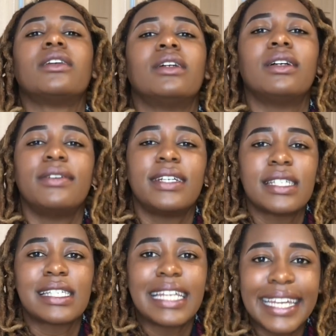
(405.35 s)
oh, when
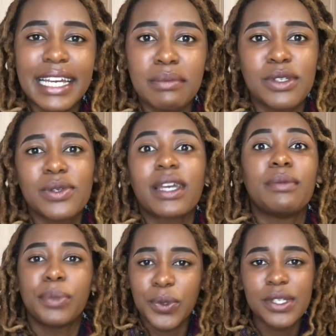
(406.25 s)
is Sunday coming so I
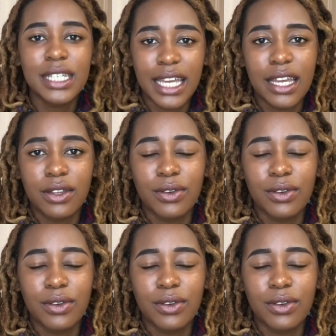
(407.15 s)
can post again?